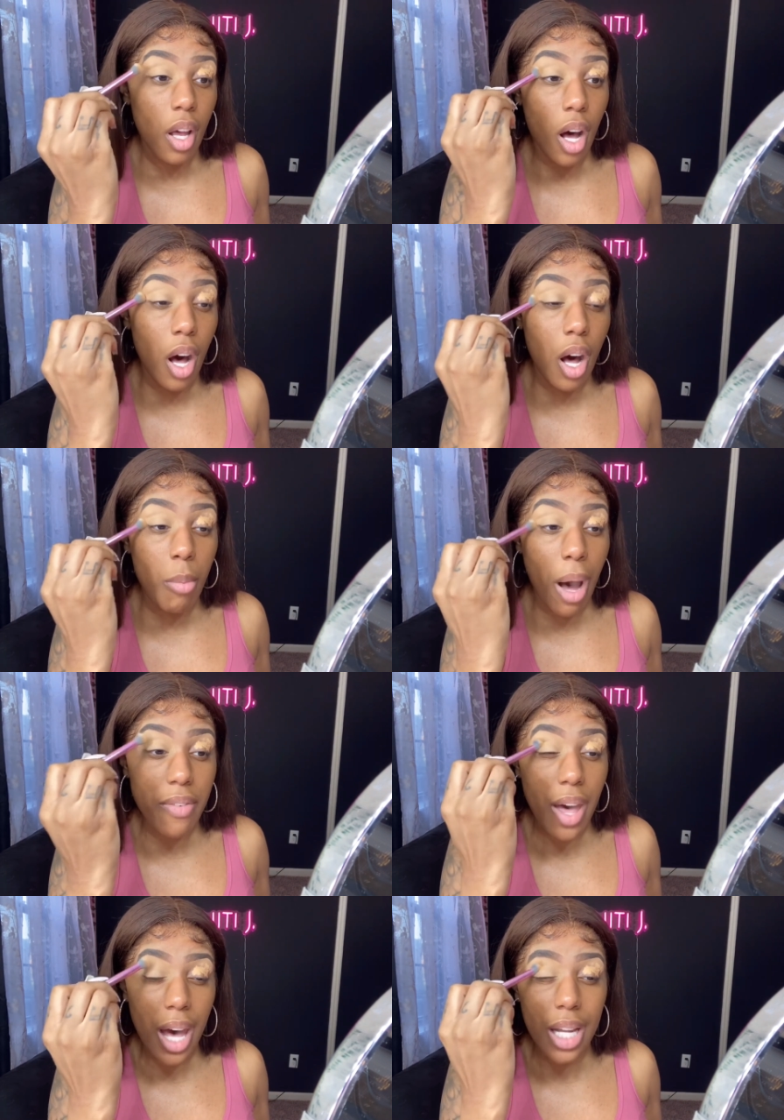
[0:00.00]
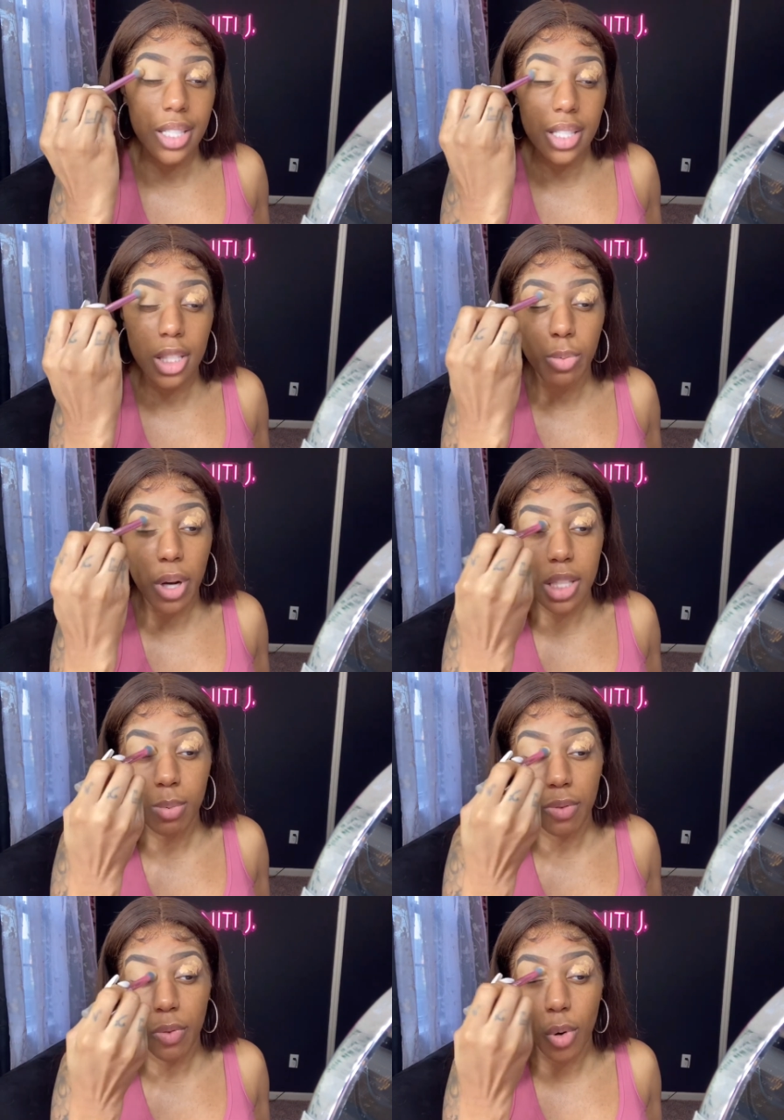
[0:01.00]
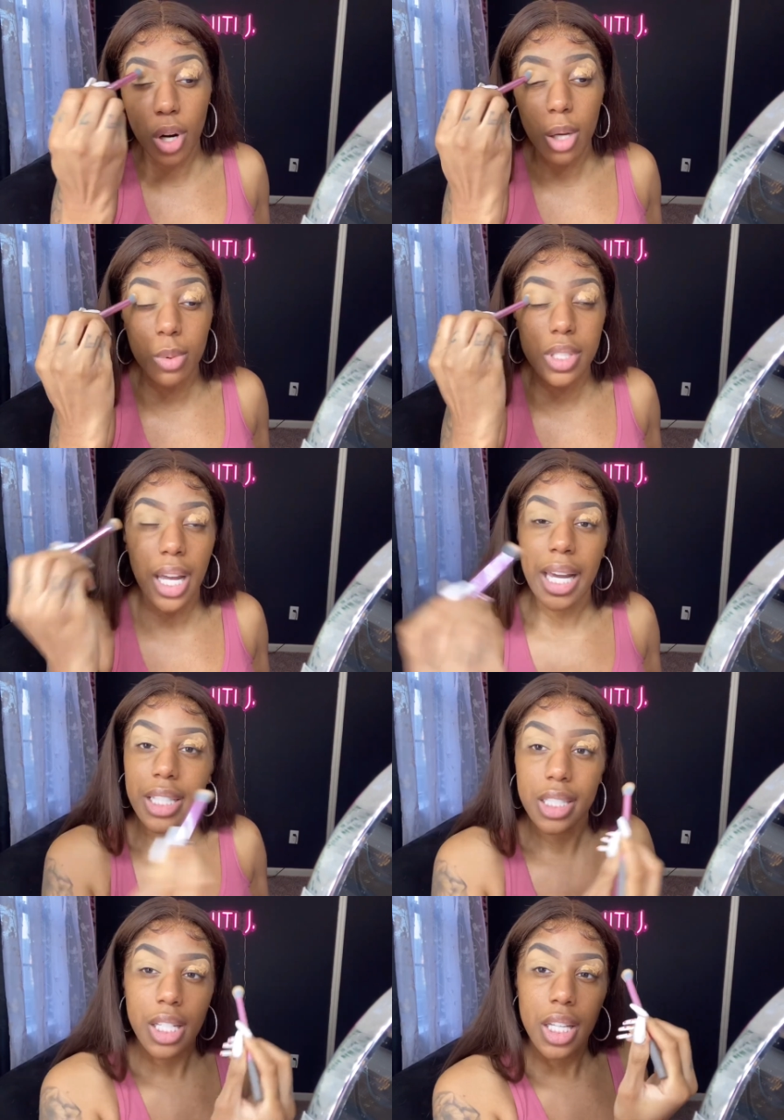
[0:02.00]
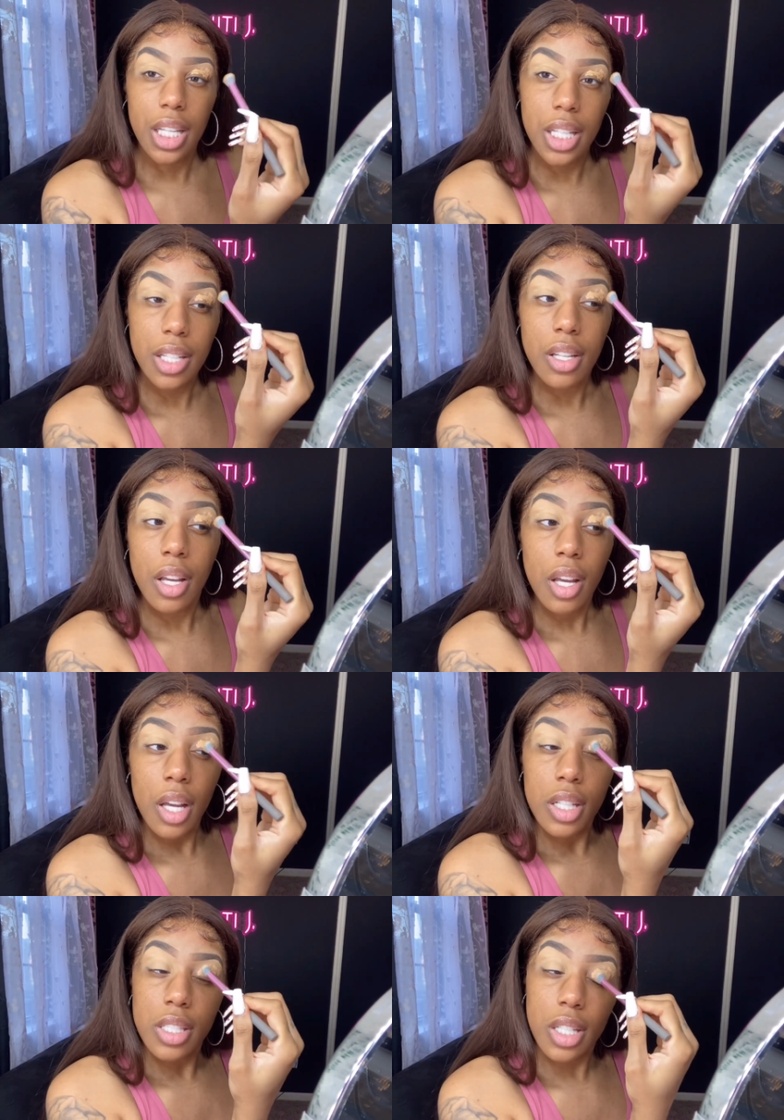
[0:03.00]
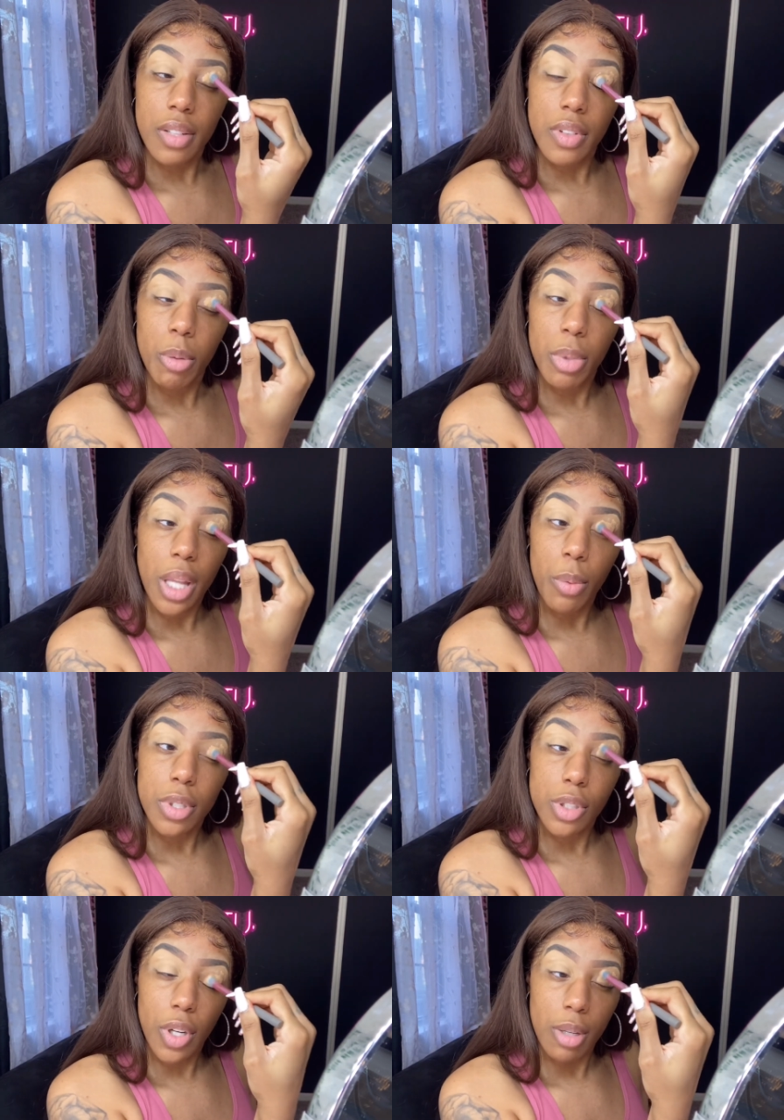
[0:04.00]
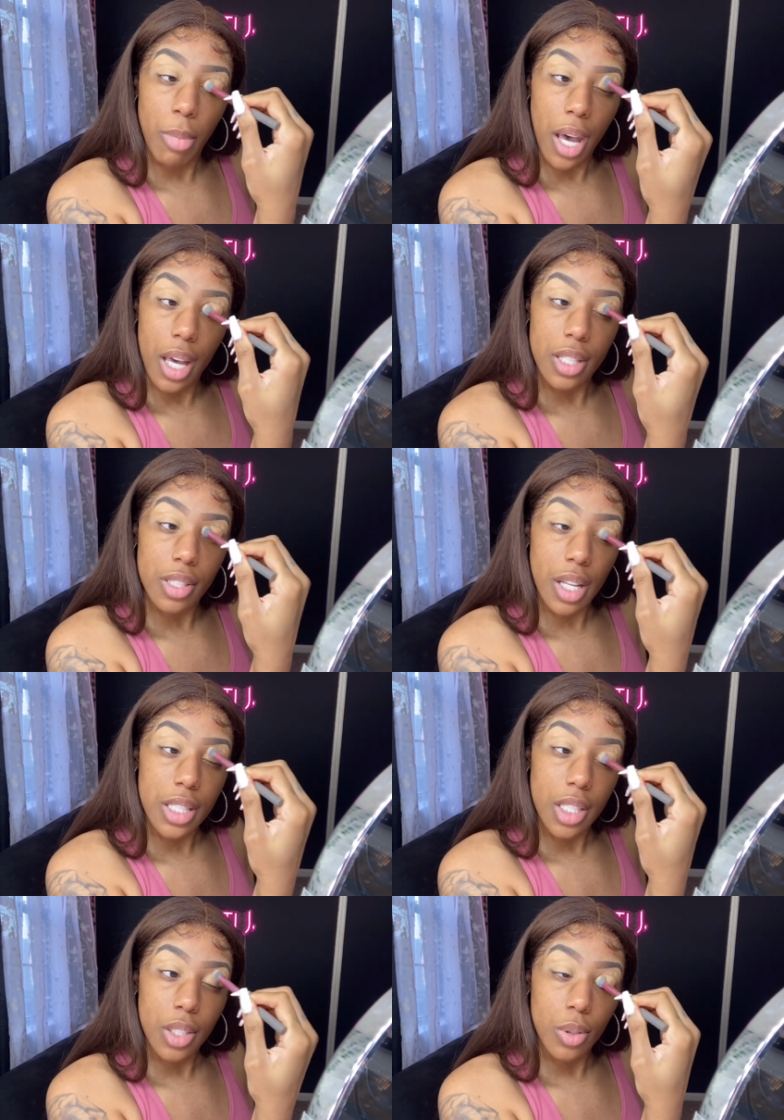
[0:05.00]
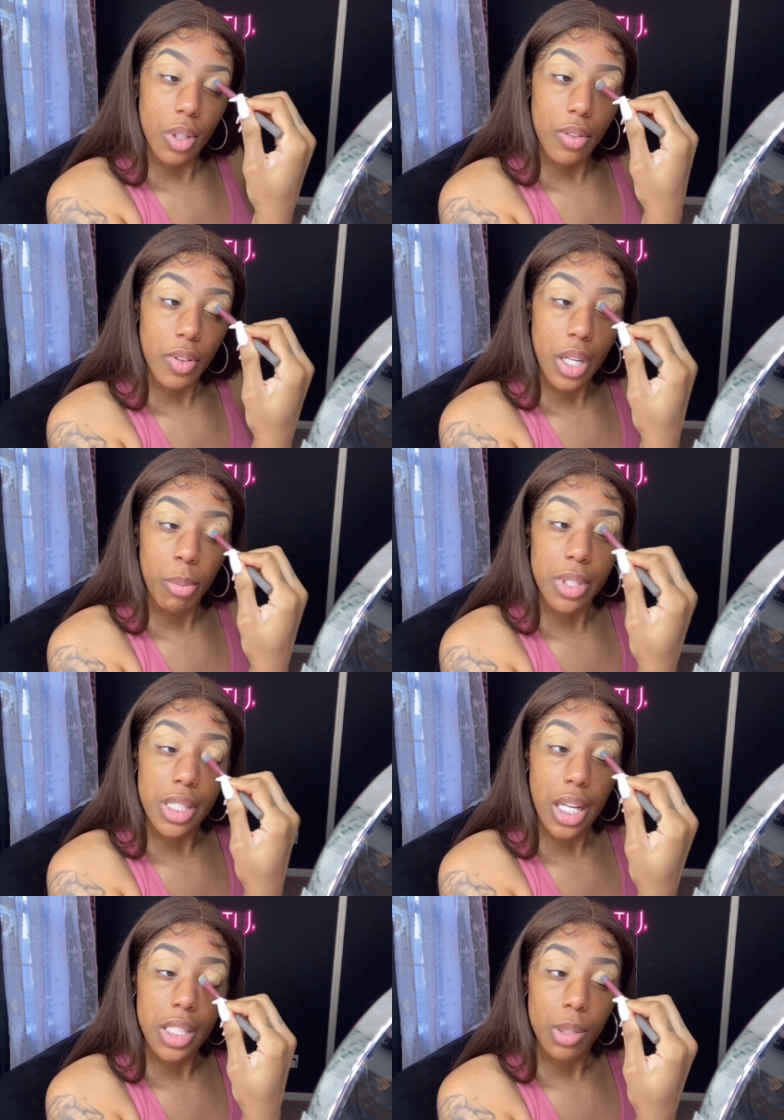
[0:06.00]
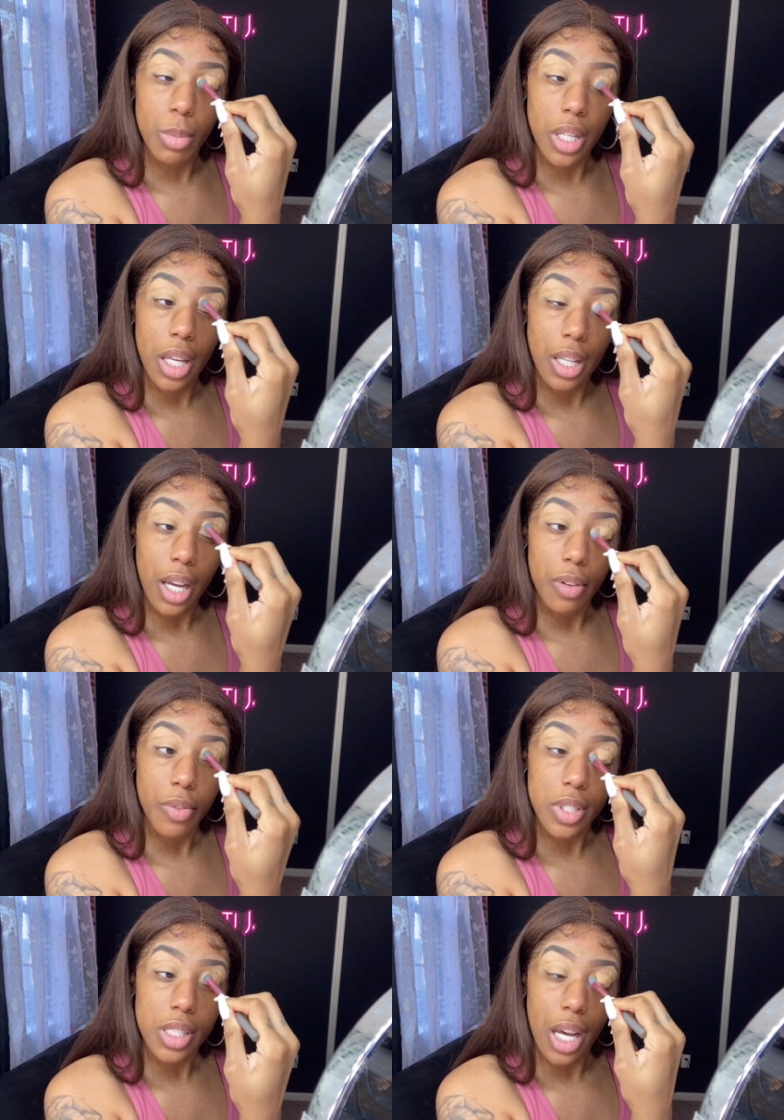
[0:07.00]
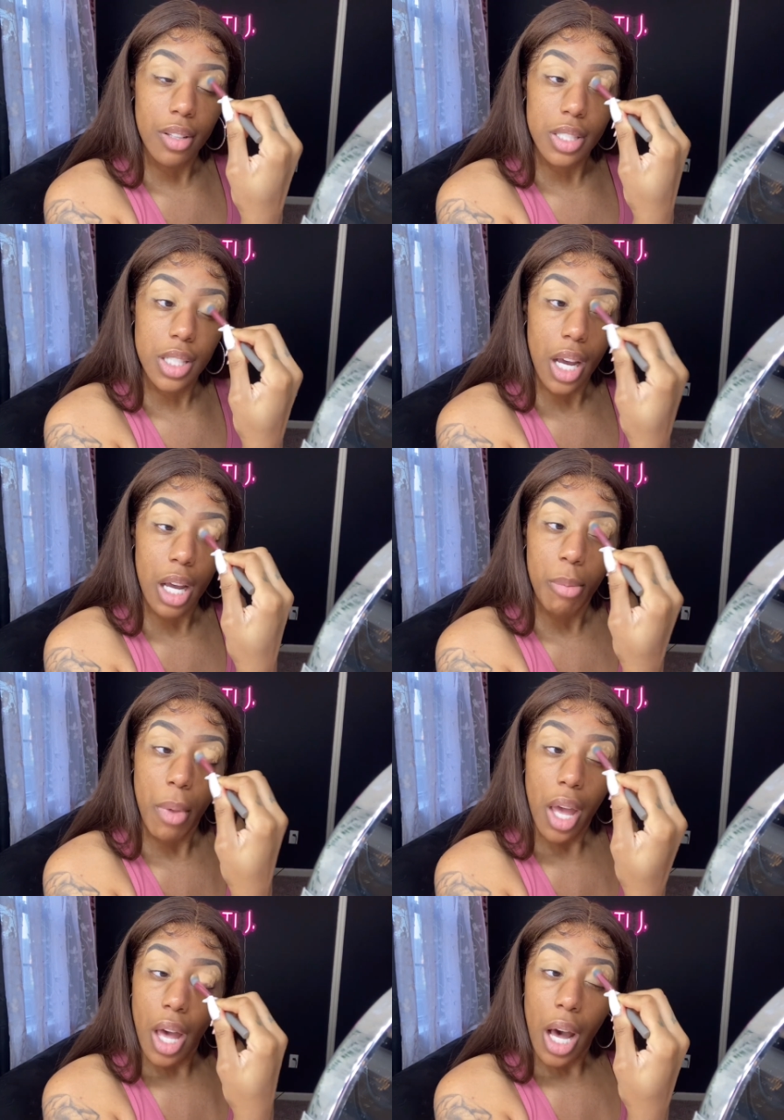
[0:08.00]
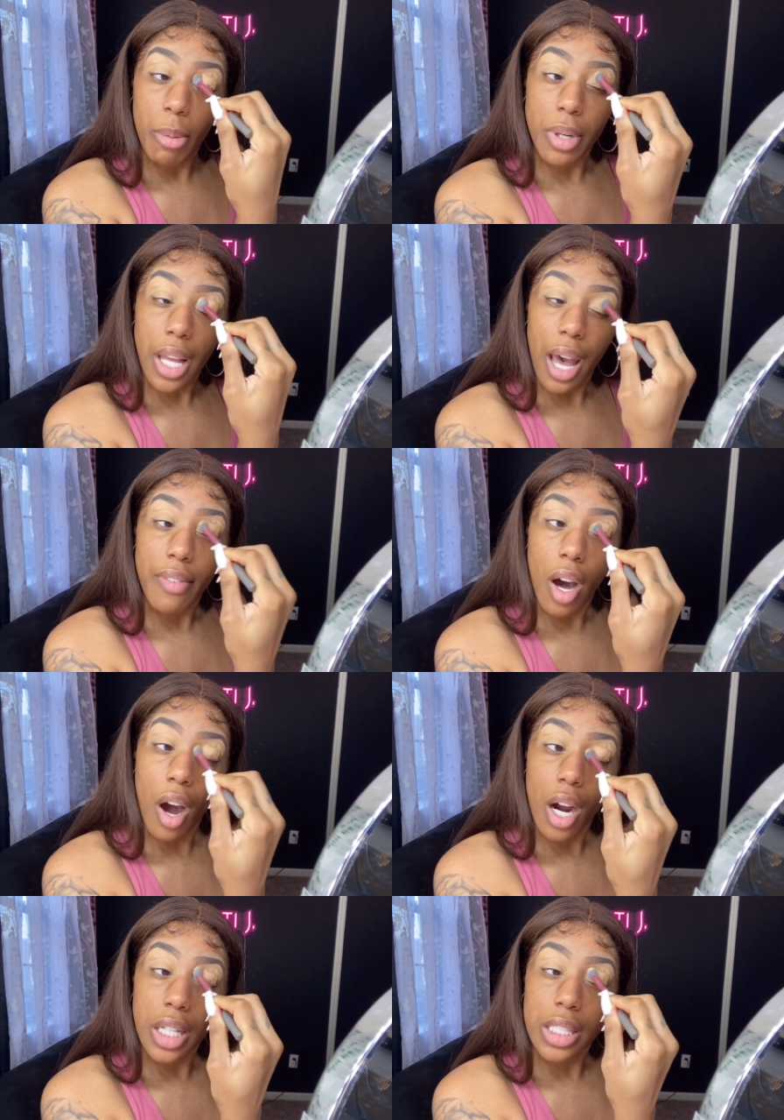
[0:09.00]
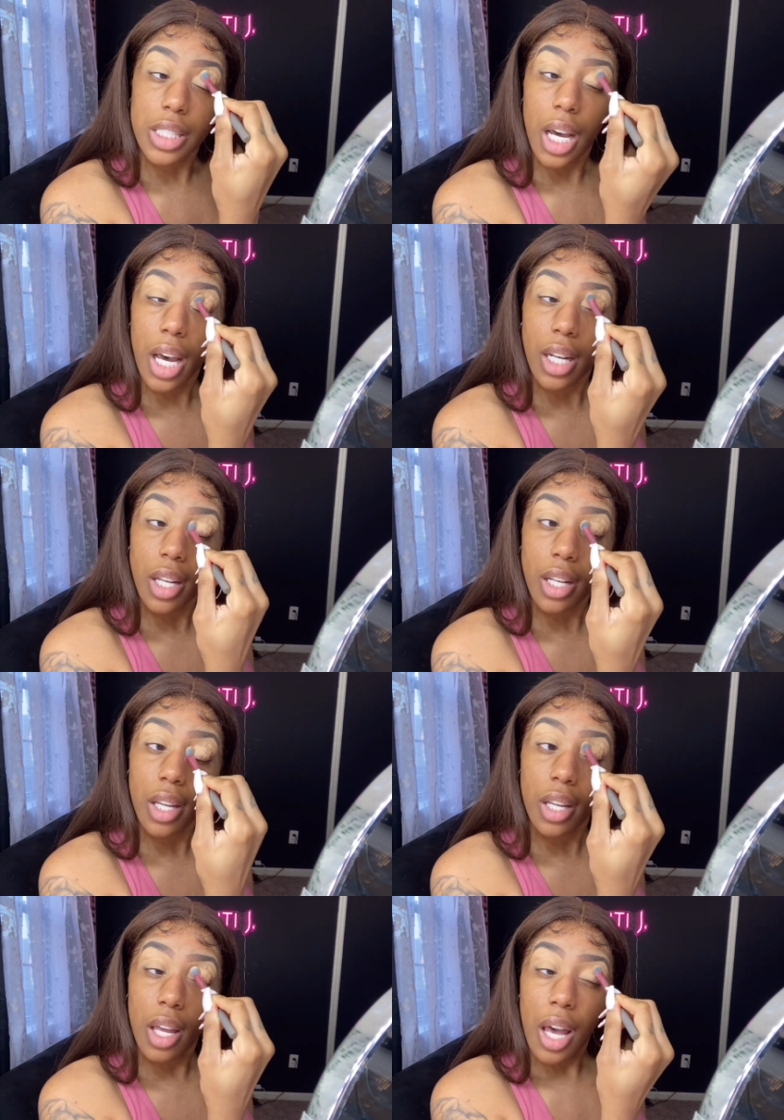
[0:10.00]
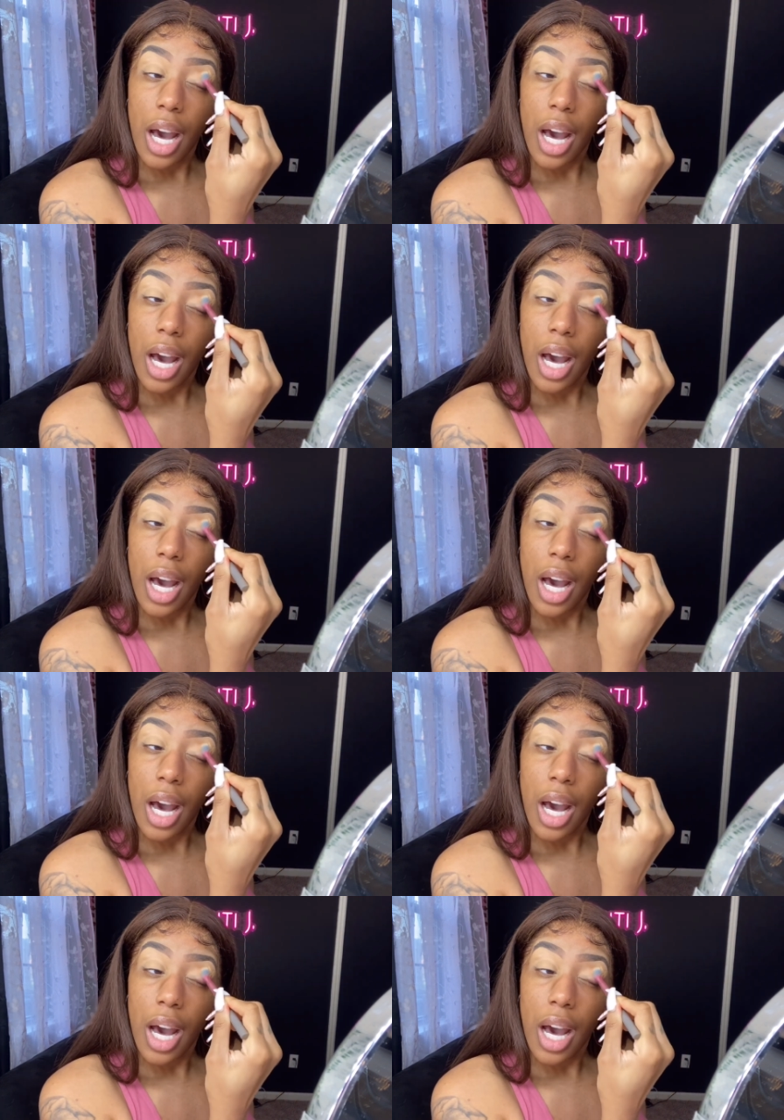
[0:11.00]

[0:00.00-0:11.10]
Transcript: Um, I've had stitch braids before. It was like ten, ten of them, but they were straight back. So that's a little different. I'm excited to begin like a freestyle this time. I'm gonna have a heart design in it.